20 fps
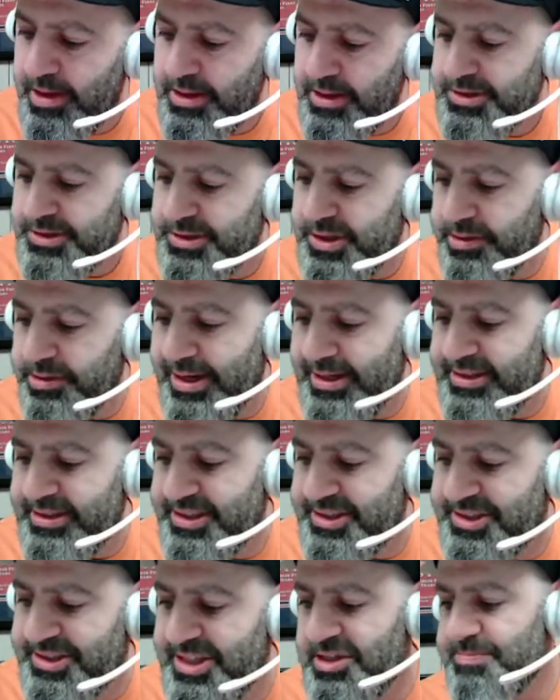So you had the
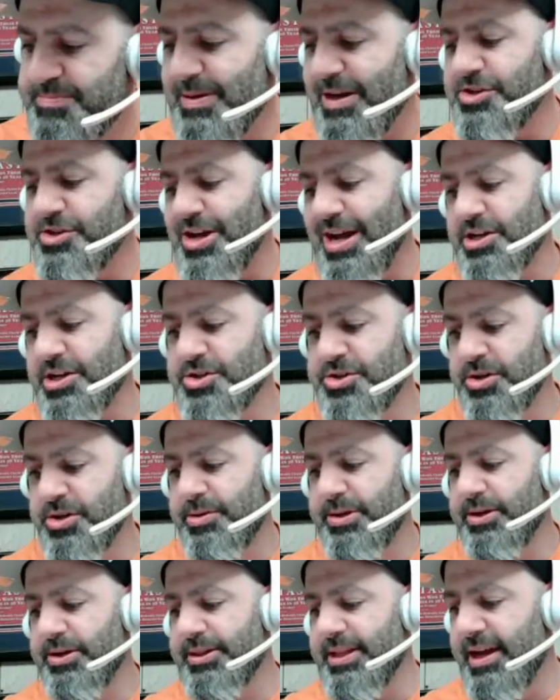assist by Jack
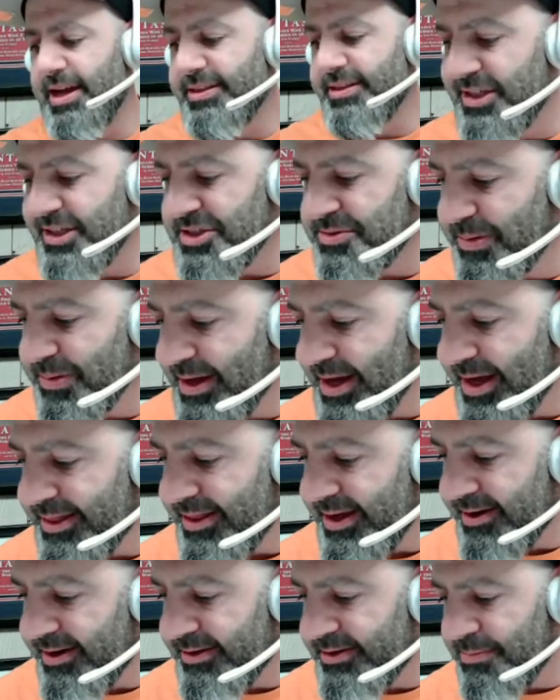Drury on that nice play
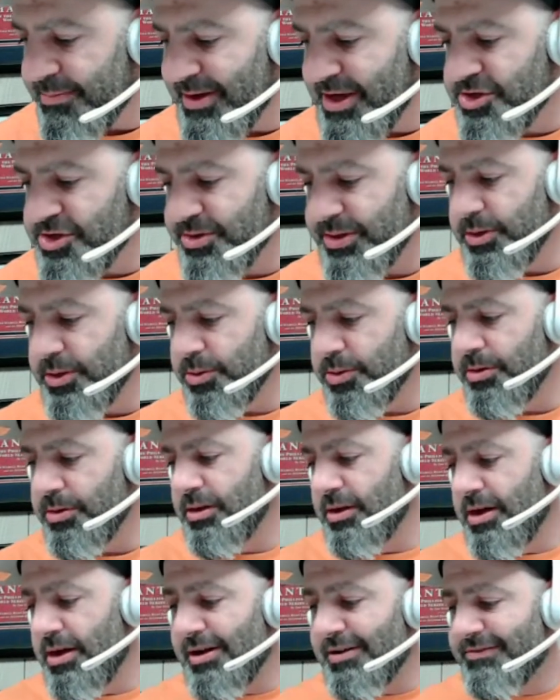there, and Dmitry
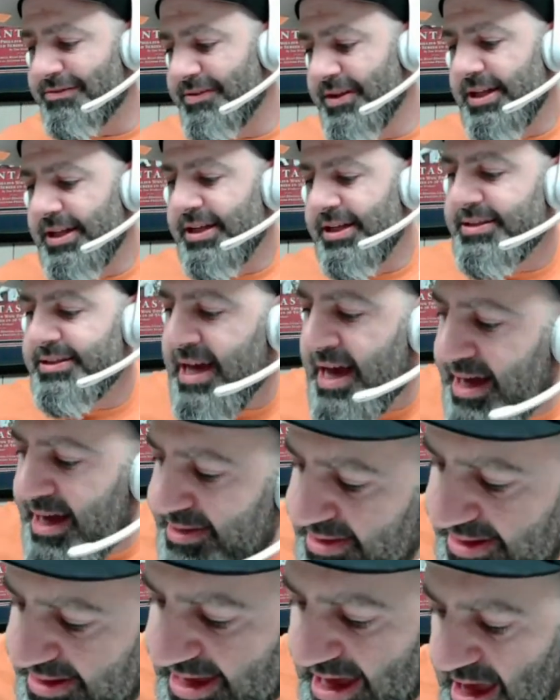Orlov tied
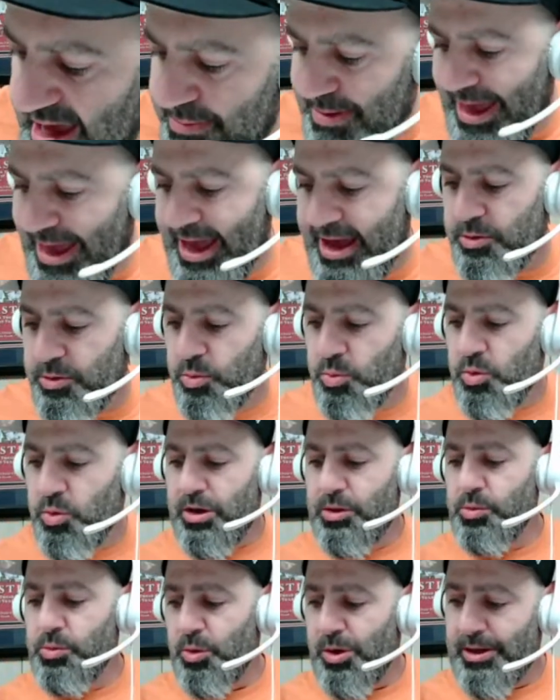the game at
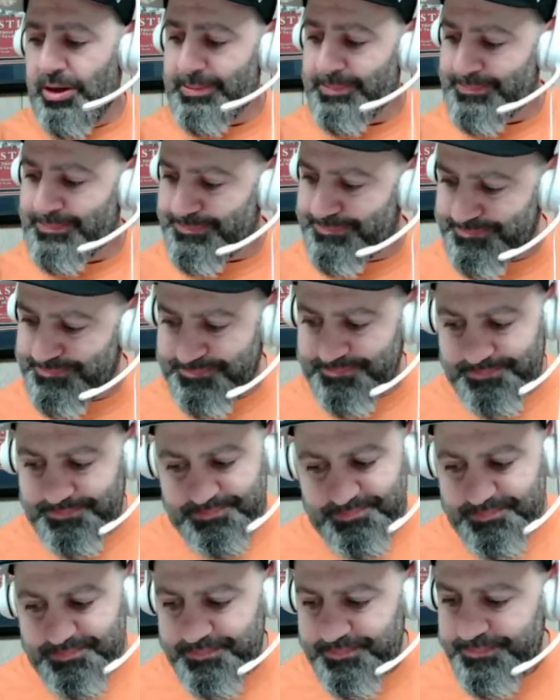1-1.
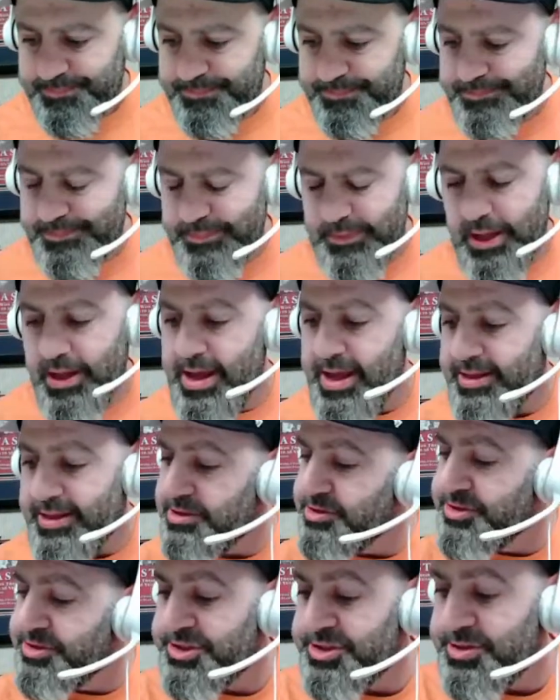And
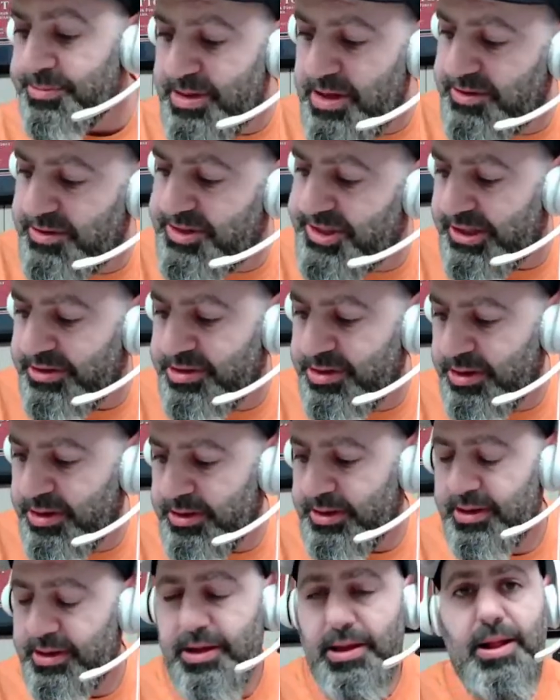then just some notes I
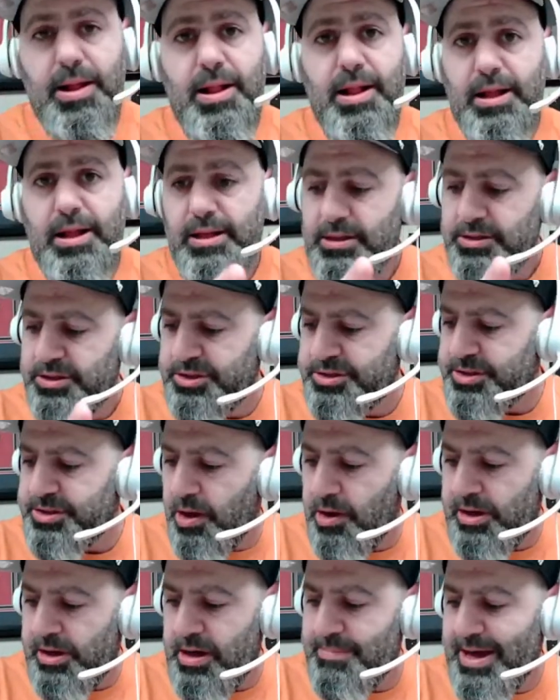took, just
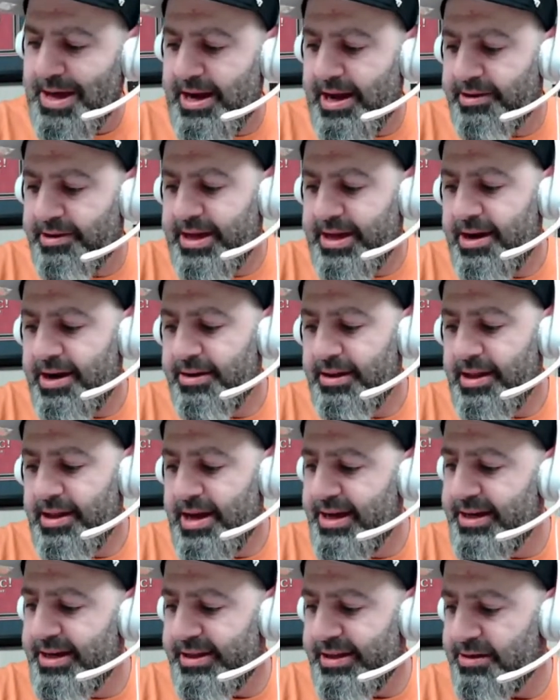talking about how
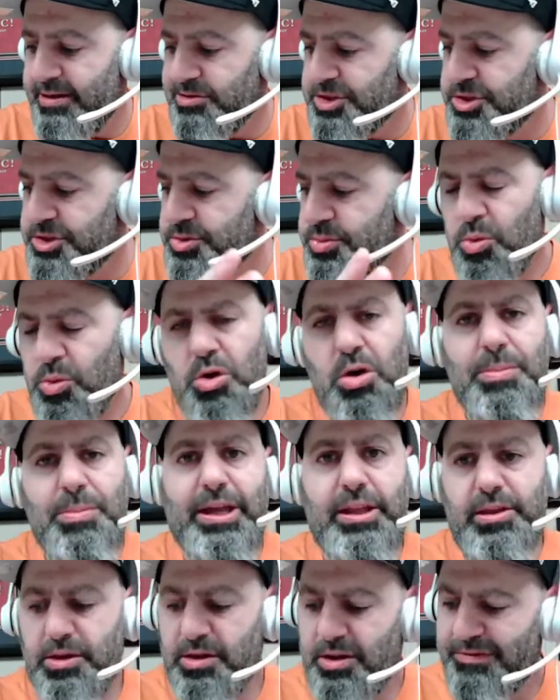Carolina are swarming
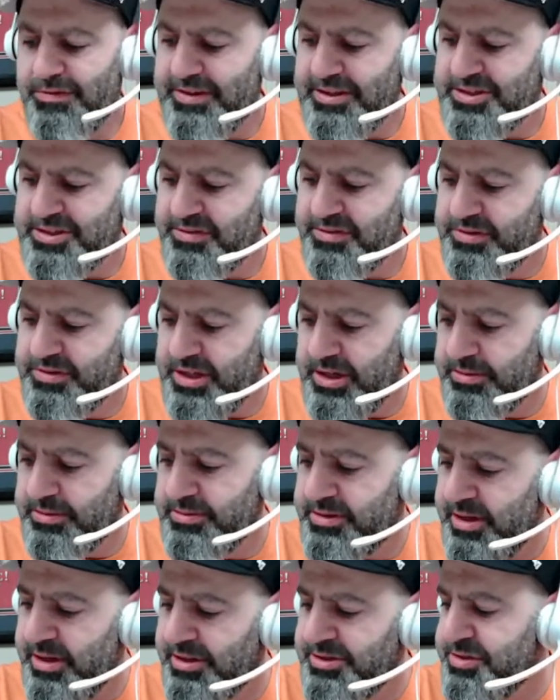in the offensive zone,
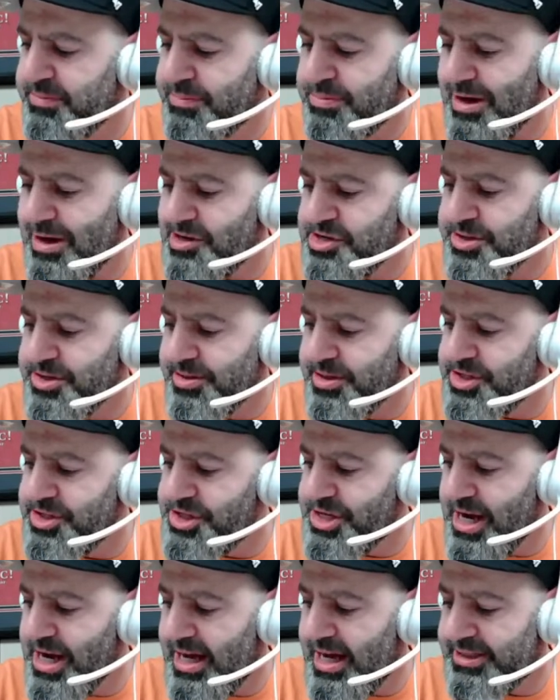tons of pressure and
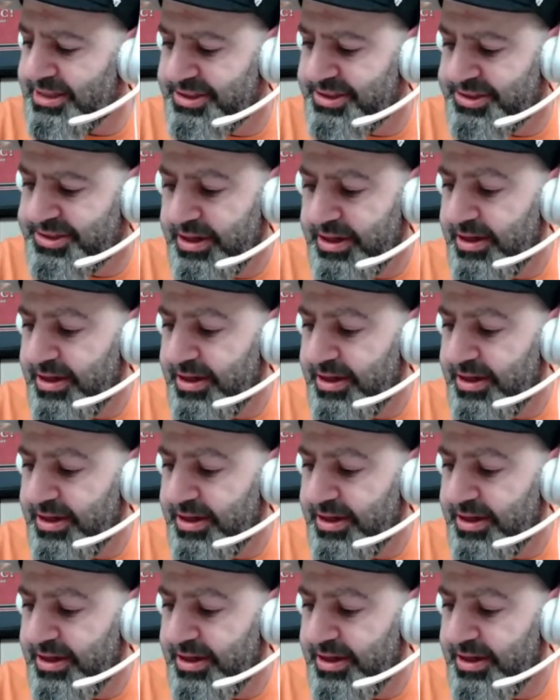shots.